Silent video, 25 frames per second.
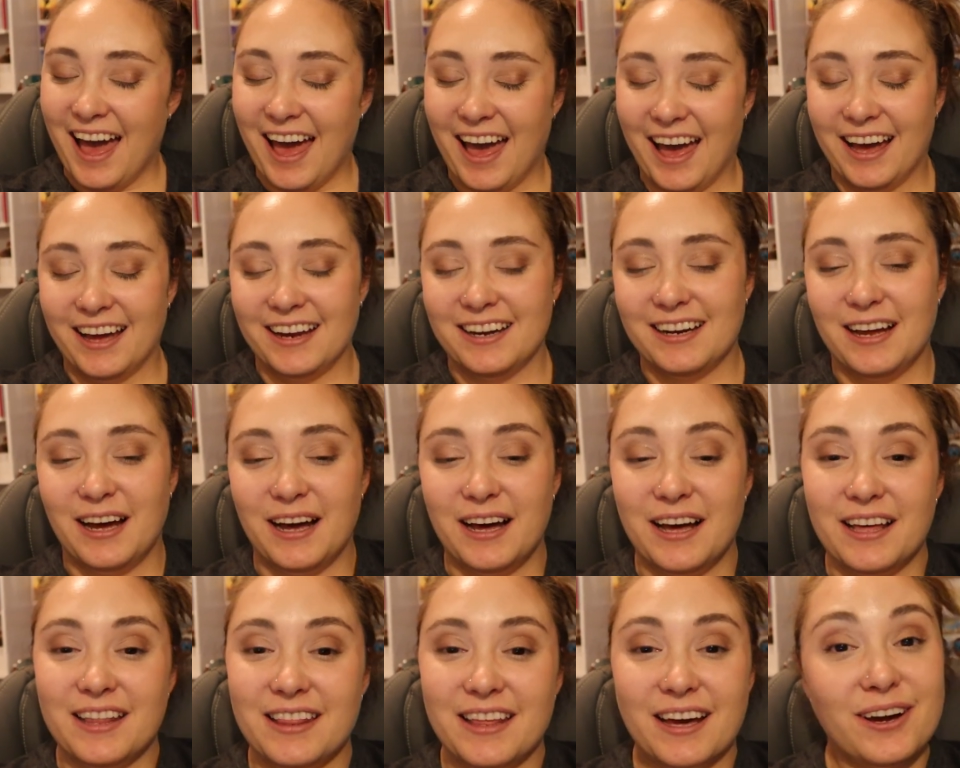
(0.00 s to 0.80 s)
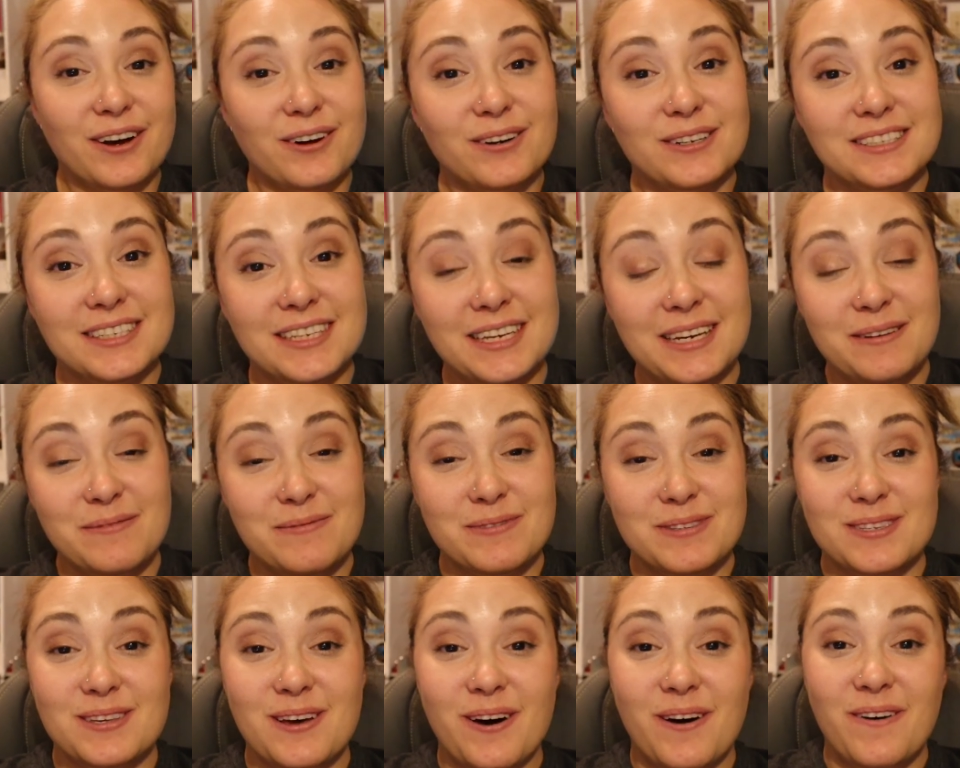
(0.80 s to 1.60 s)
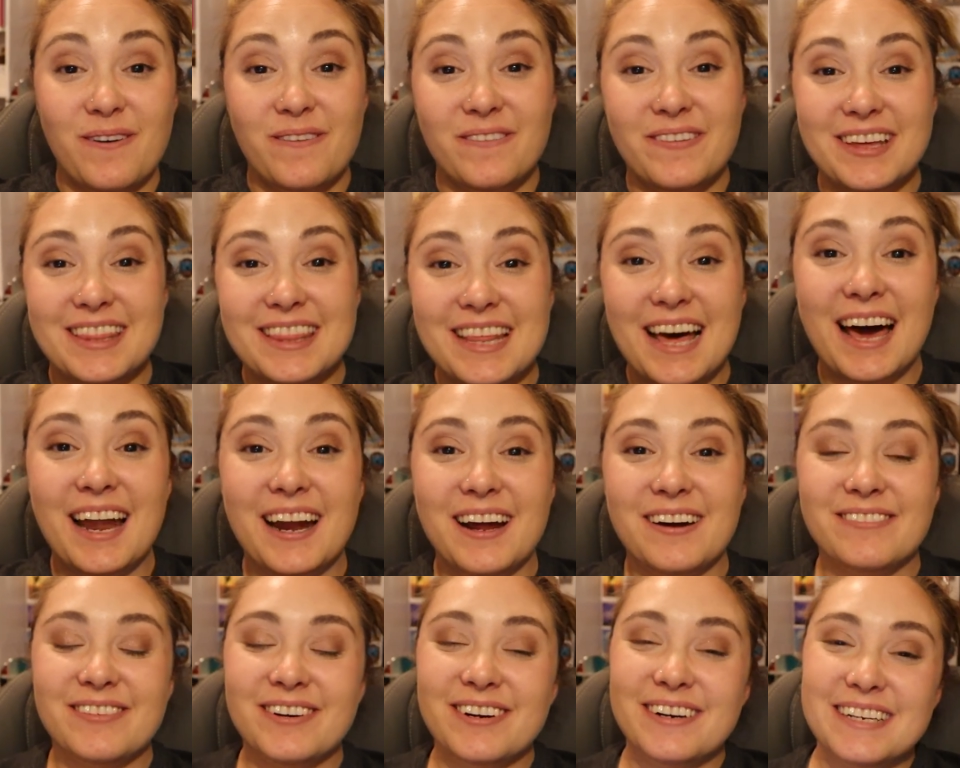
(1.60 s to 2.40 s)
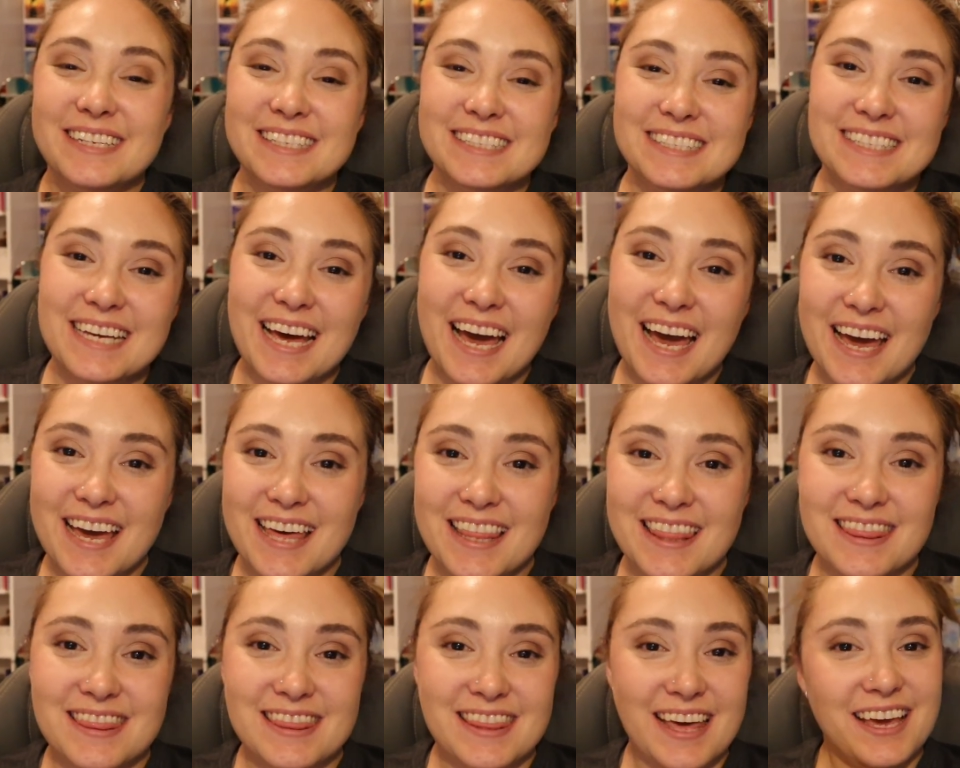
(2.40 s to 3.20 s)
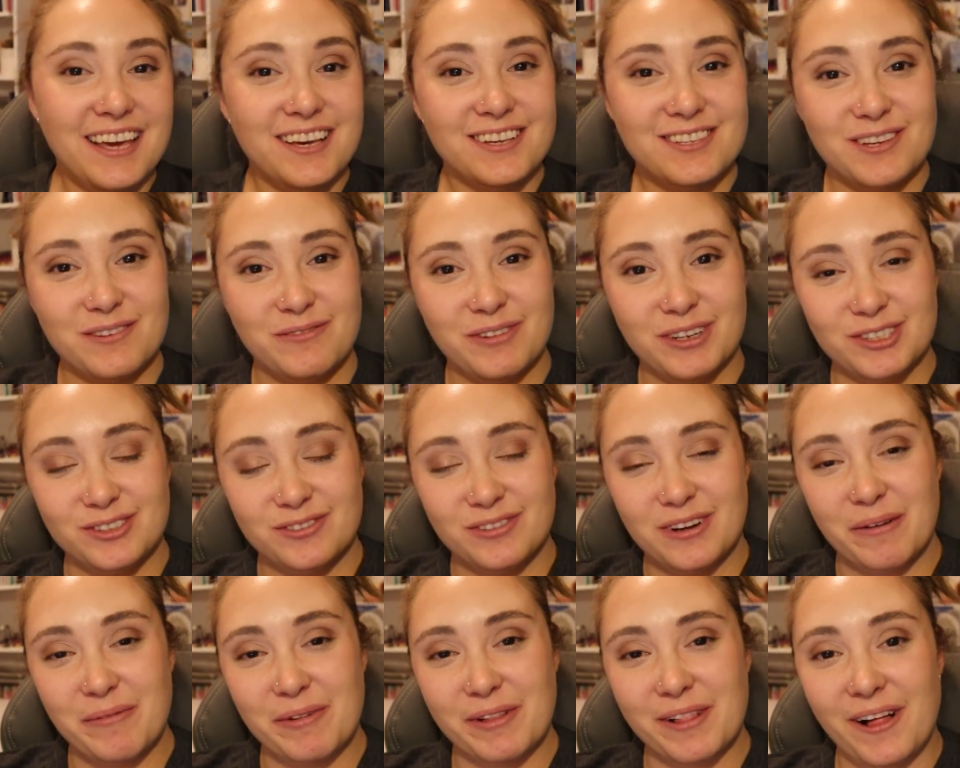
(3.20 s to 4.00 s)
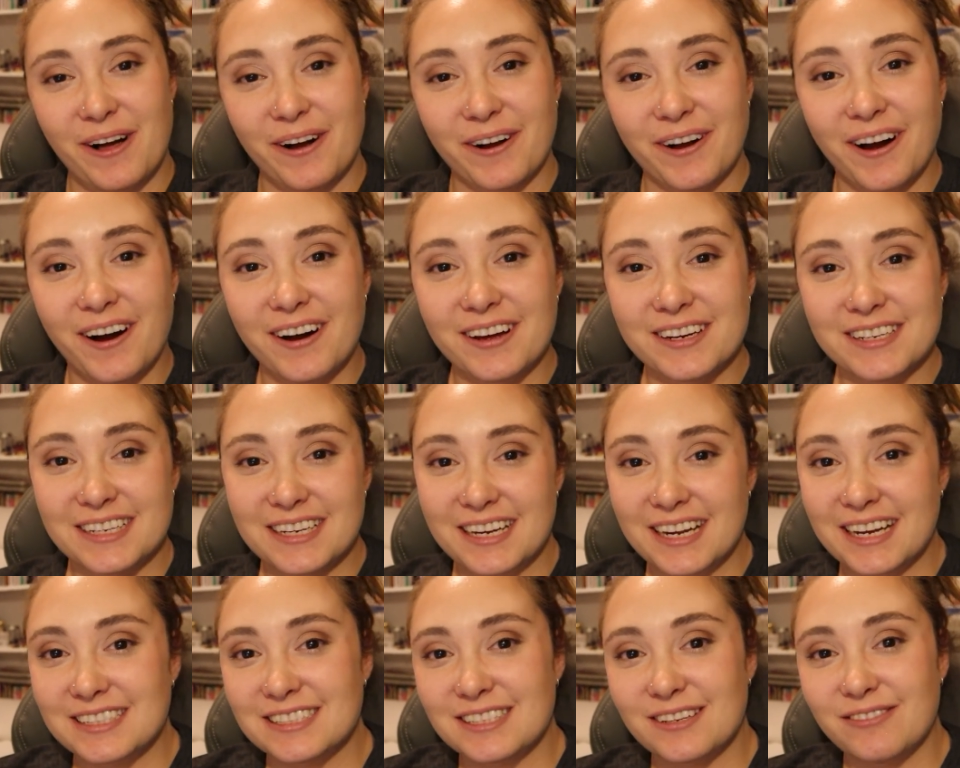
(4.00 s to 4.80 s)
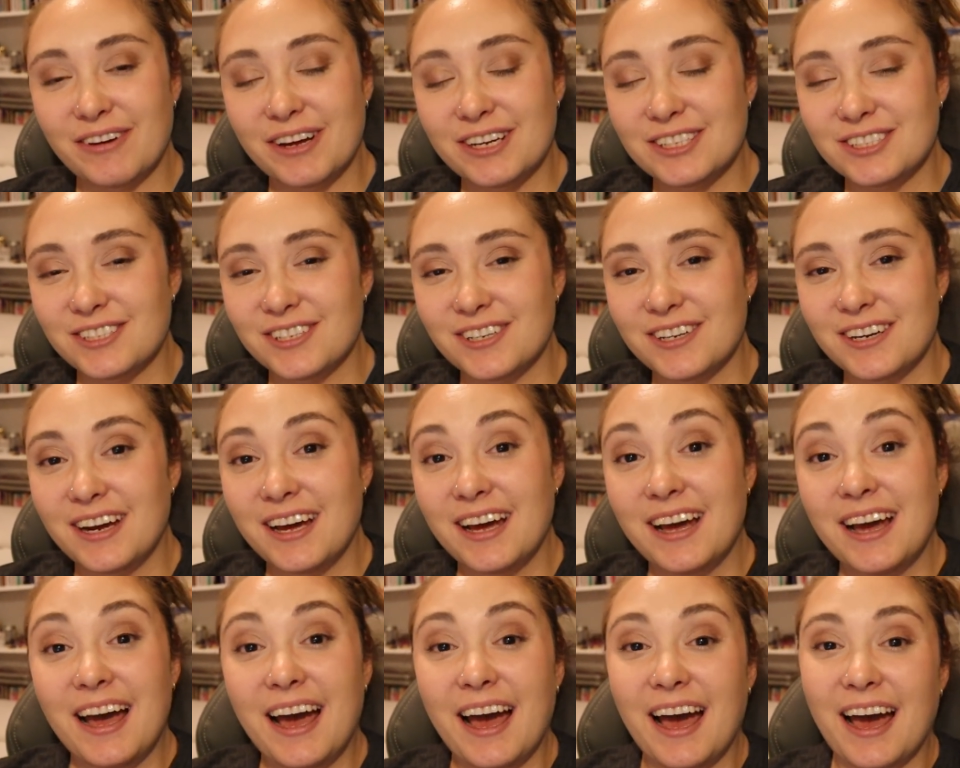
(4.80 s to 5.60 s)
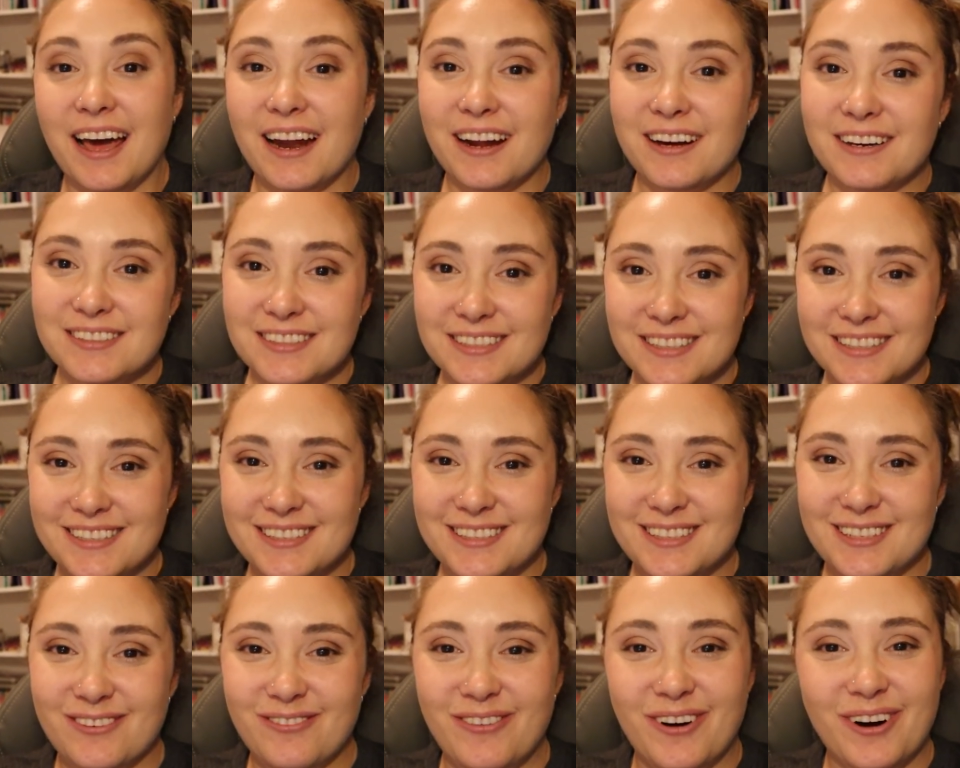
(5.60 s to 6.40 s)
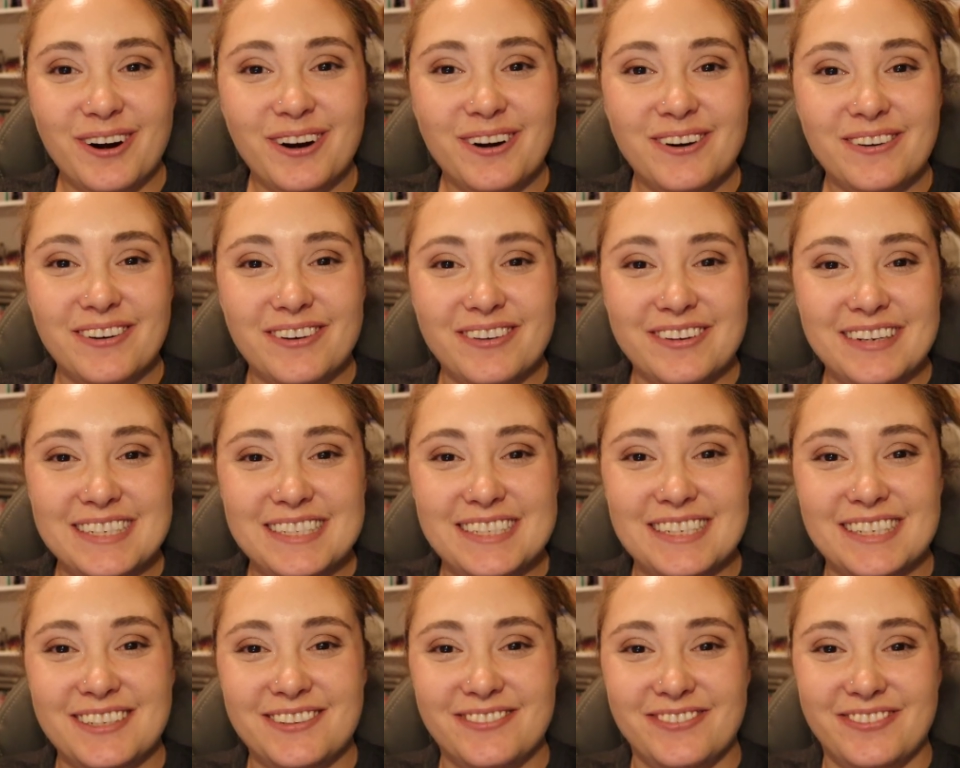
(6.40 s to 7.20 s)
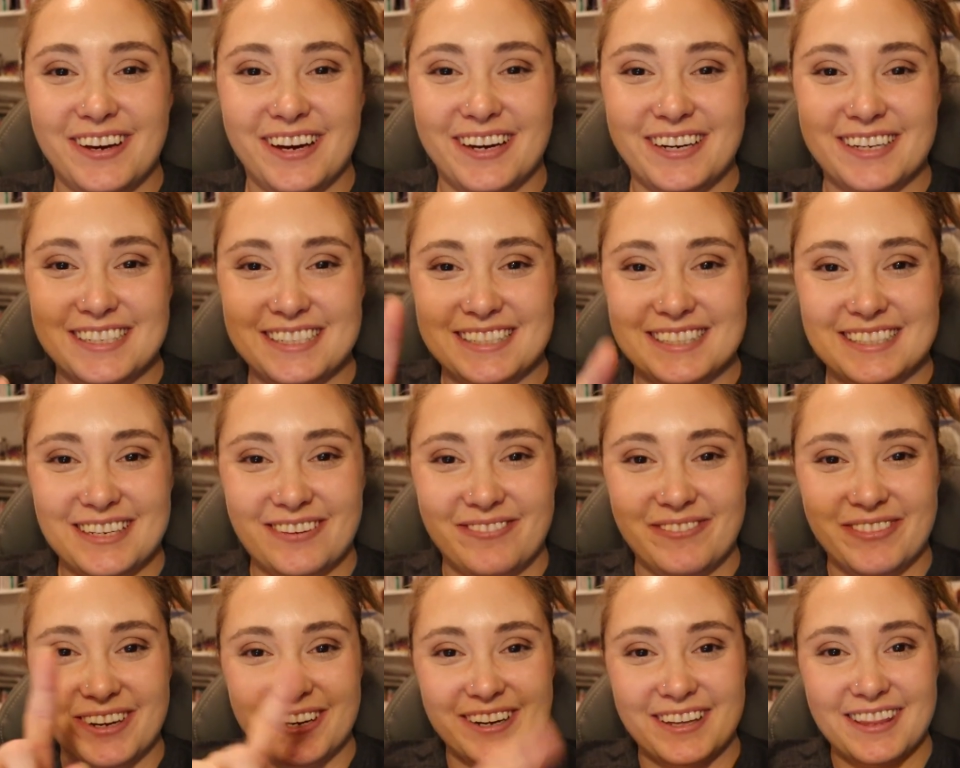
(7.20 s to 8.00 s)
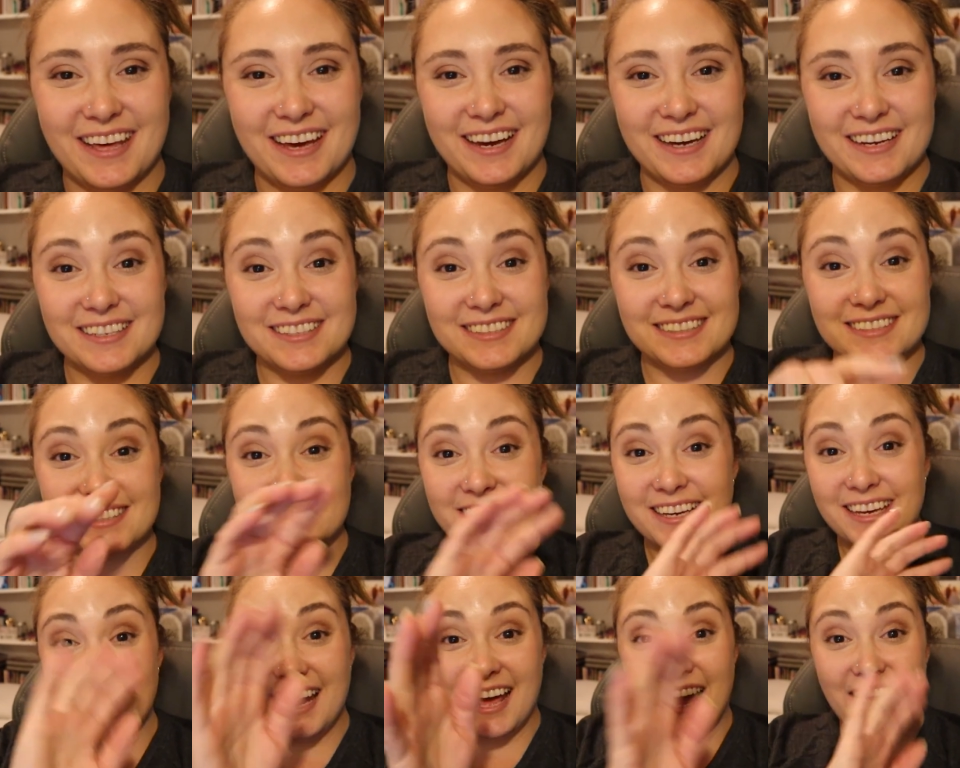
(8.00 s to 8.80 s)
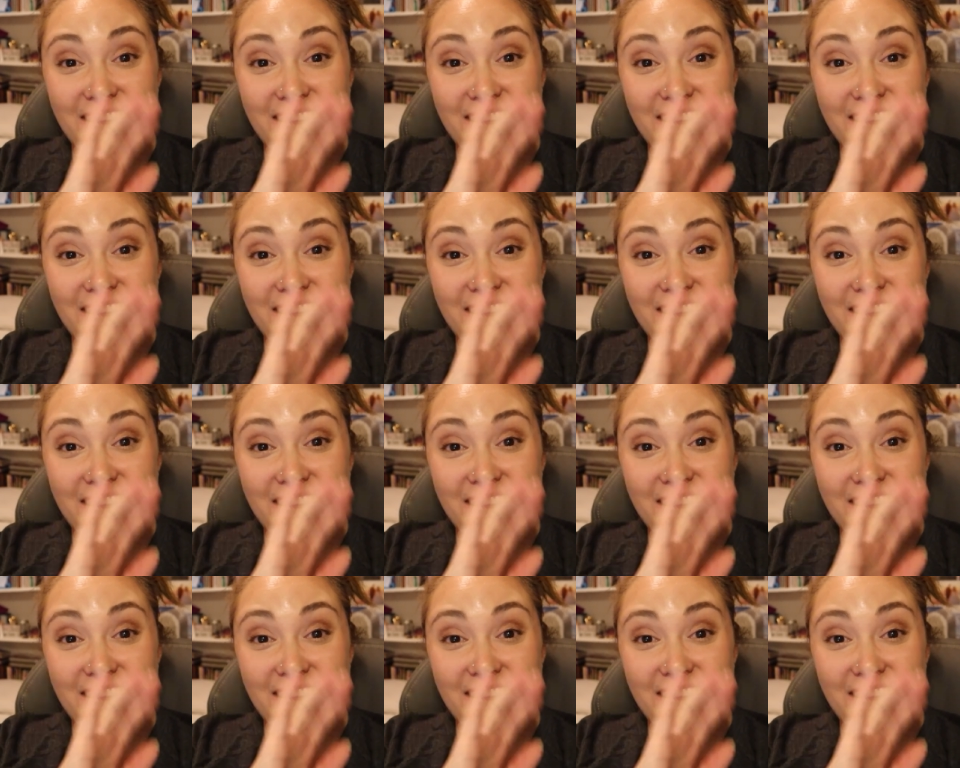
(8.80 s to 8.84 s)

and uh, then go to sleep. So with that, I'm going to say thank you so much for coming along on today's adventure, and I'll see you tomorrow when we do very similar things. Good